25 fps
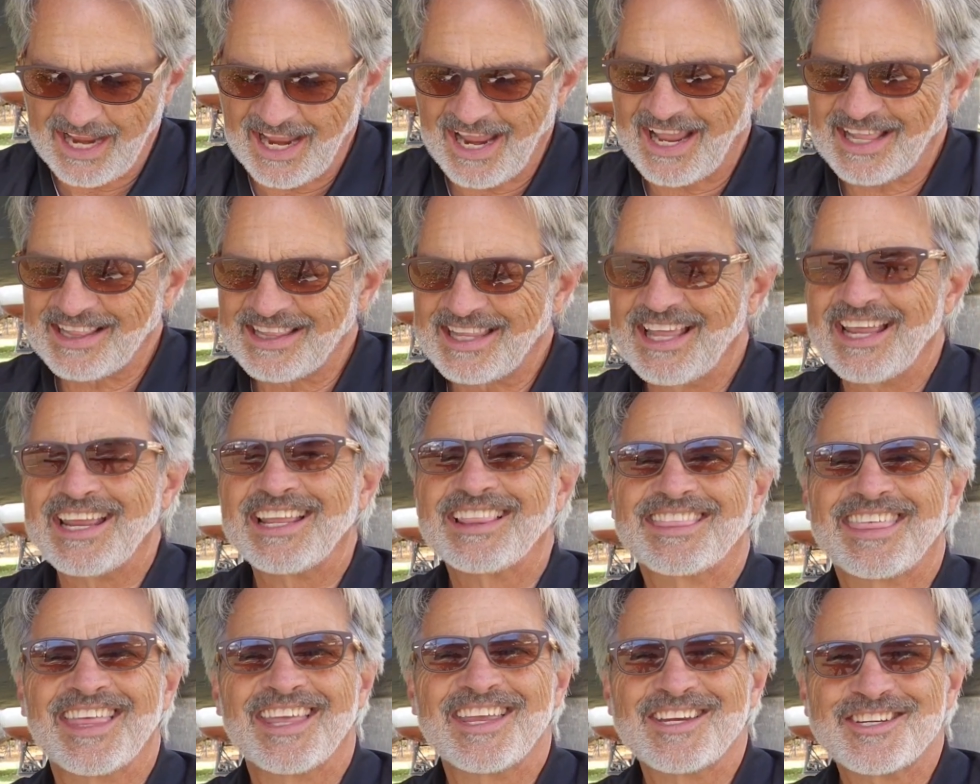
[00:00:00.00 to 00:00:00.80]
I
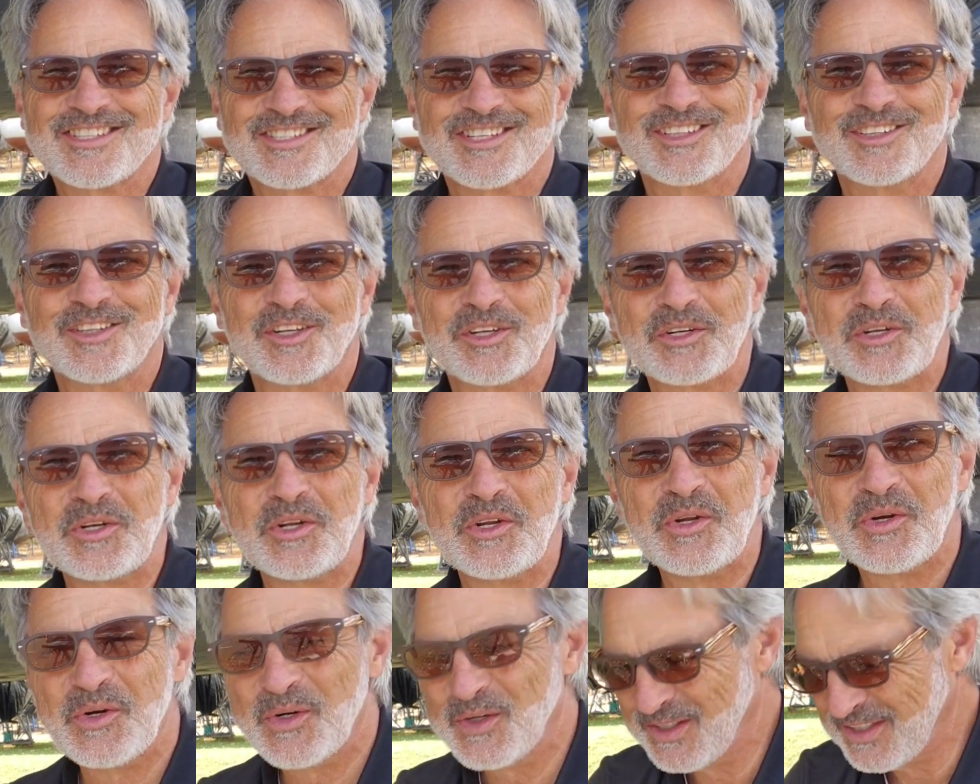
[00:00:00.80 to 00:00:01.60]
like things to look
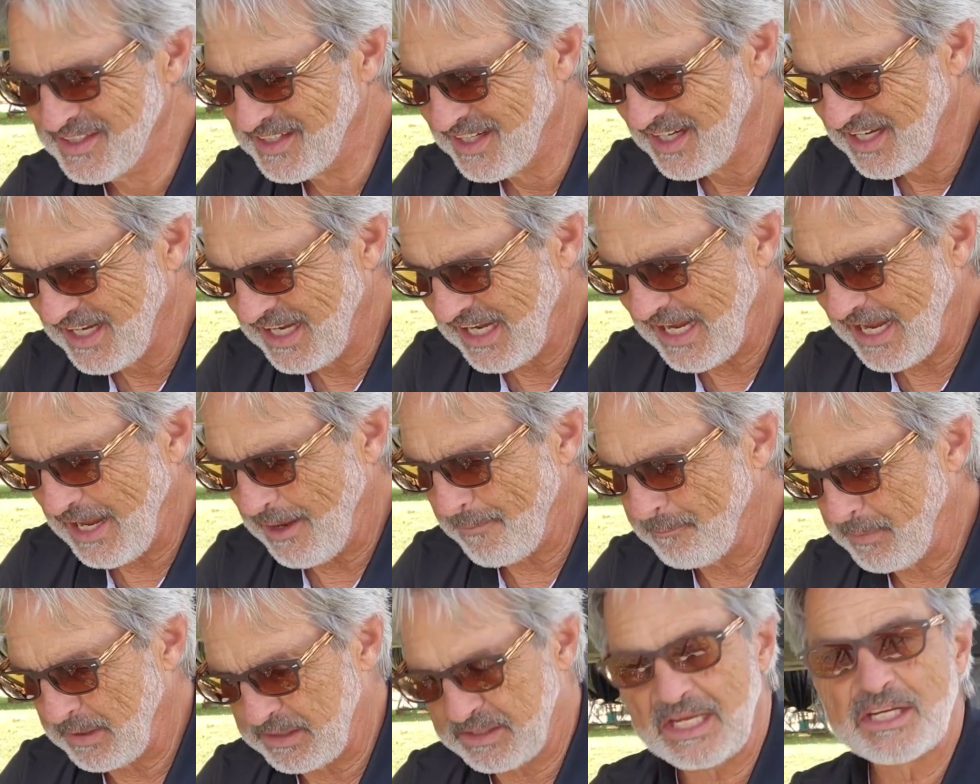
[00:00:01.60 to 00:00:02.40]
new.
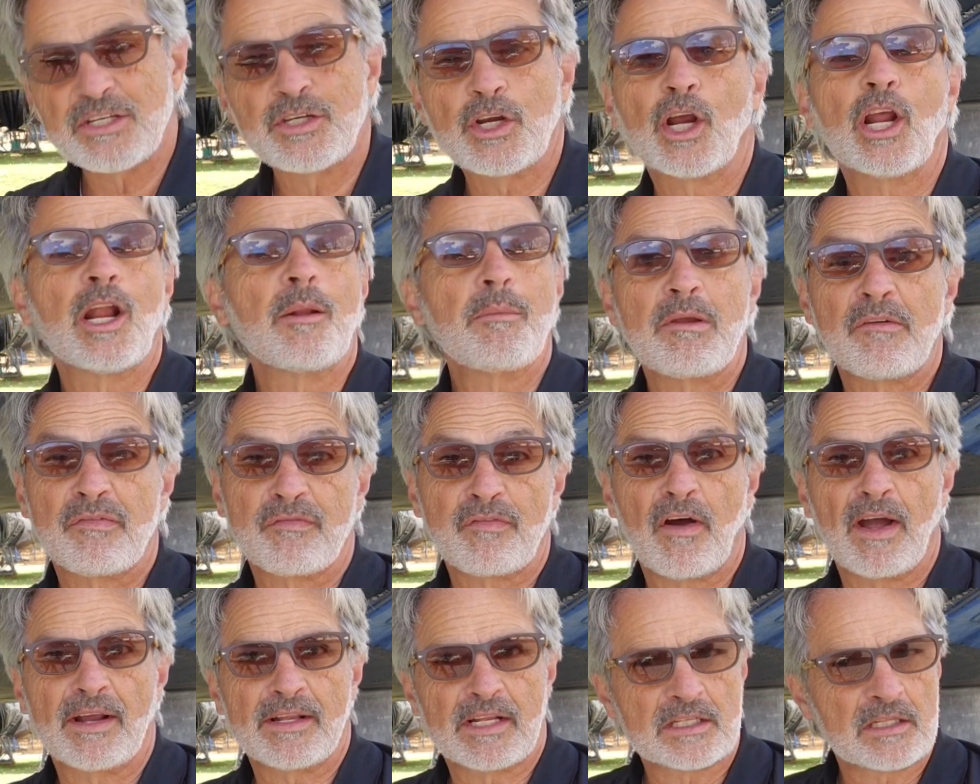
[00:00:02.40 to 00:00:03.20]
But these are going to be
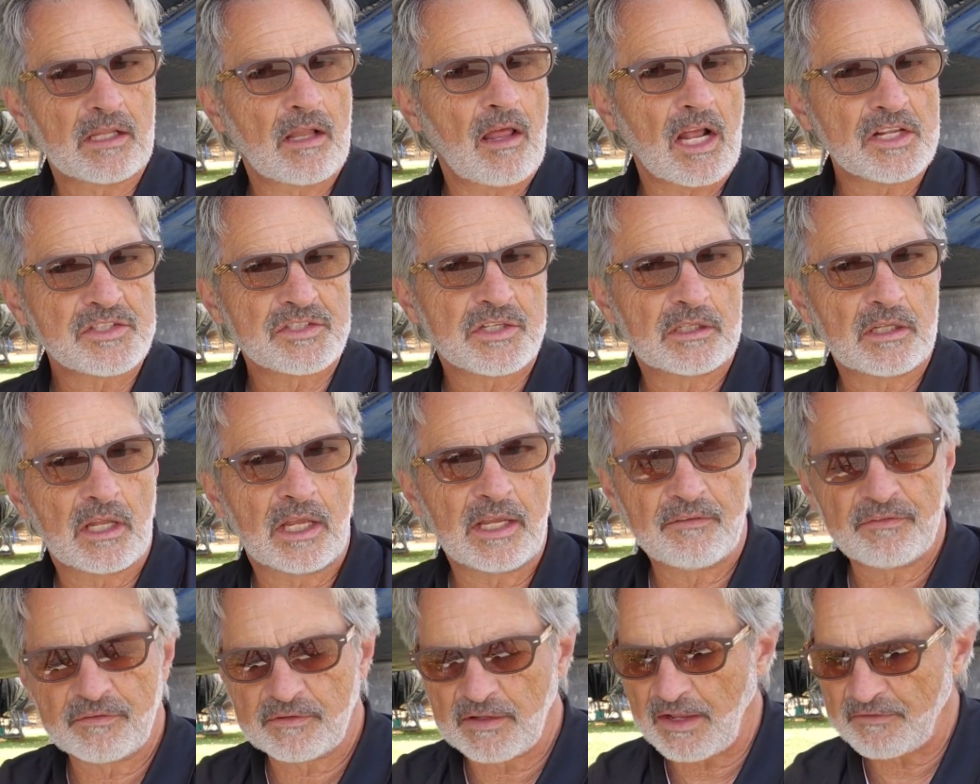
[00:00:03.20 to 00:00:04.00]
fine. There's lots of
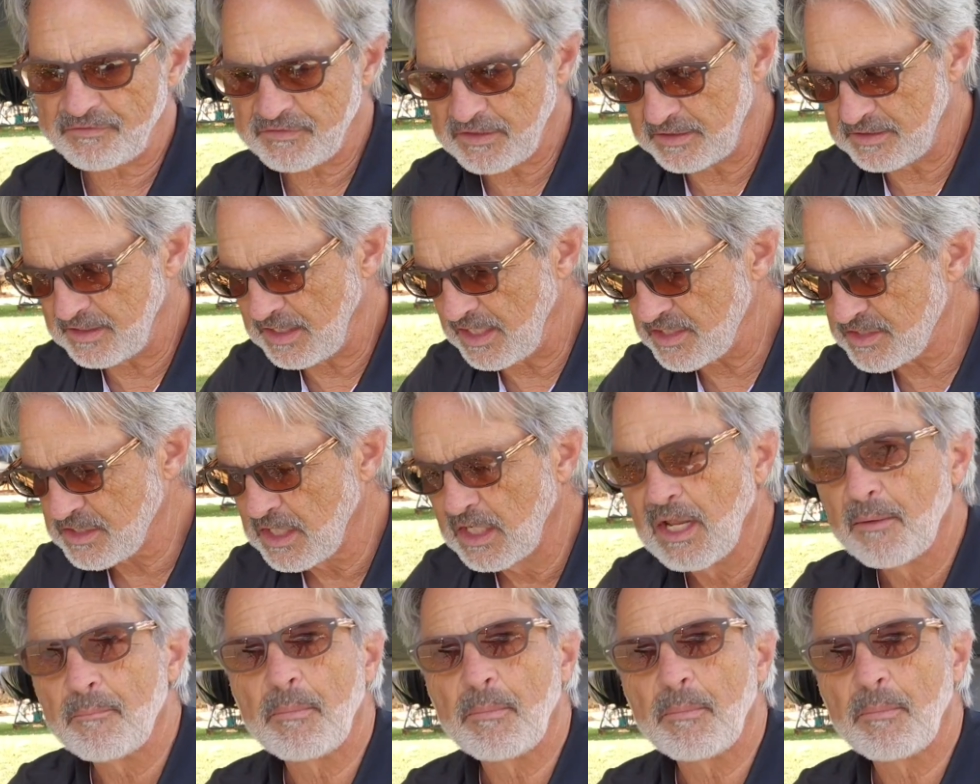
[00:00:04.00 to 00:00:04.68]
life left in these.